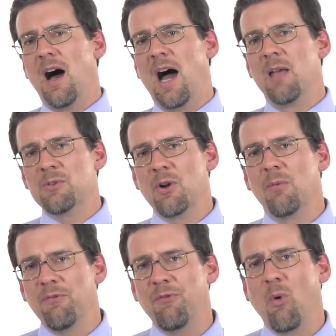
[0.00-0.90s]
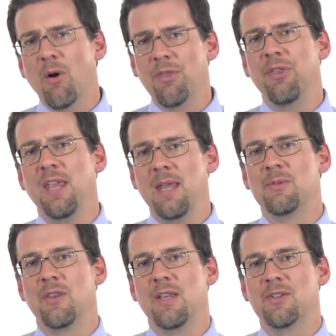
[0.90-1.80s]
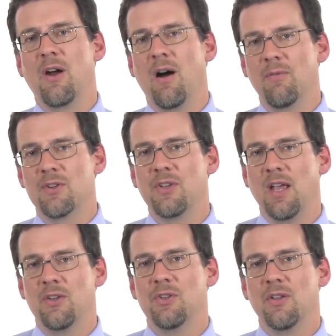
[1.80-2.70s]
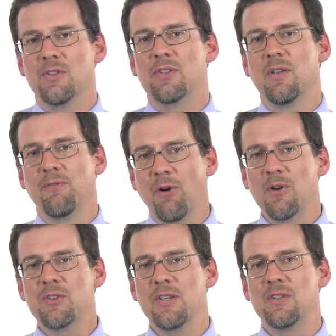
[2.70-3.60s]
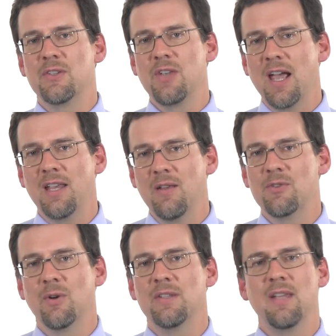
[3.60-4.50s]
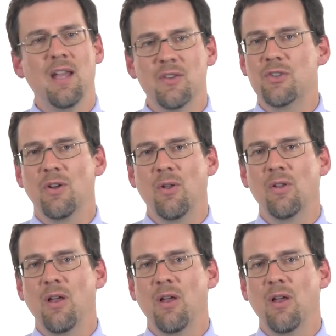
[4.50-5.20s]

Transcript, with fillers: I observed four themes in these conversations. First, these executives are intentional.